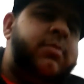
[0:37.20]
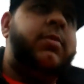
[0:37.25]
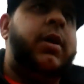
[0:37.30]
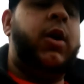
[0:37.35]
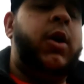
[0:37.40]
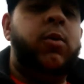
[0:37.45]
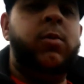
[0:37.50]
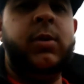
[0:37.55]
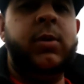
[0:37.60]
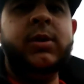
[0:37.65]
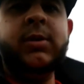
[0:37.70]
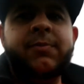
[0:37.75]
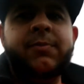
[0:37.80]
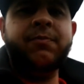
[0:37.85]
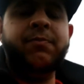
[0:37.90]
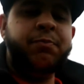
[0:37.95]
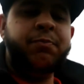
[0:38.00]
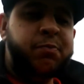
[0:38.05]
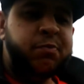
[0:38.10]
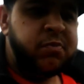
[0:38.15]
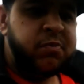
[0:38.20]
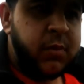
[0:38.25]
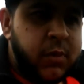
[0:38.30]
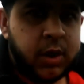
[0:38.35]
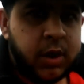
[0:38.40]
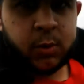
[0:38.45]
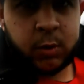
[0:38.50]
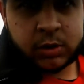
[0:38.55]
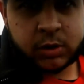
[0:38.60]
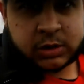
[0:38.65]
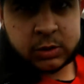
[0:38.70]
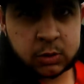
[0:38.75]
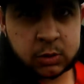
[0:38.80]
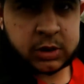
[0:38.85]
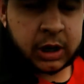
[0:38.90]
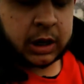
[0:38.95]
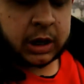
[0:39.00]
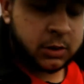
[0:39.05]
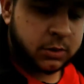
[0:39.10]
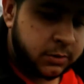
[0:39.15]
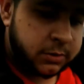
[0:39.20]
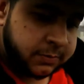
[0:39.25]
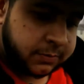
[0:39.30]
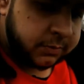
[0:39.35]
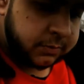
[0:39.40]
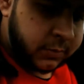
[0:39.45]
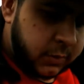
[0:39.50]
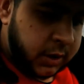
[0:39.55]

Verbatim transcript: by Omar he wants to go town